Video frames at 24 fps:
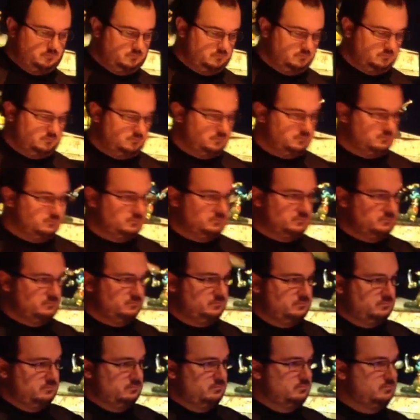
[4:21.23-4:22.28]
character,
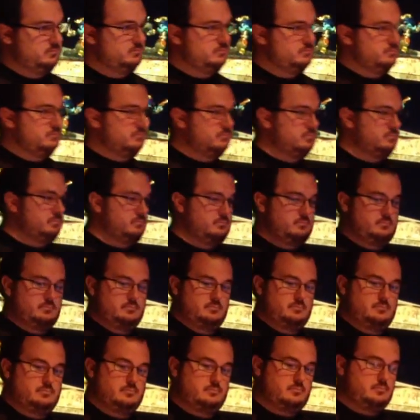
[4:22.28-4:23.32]
Roller Brawl. Now,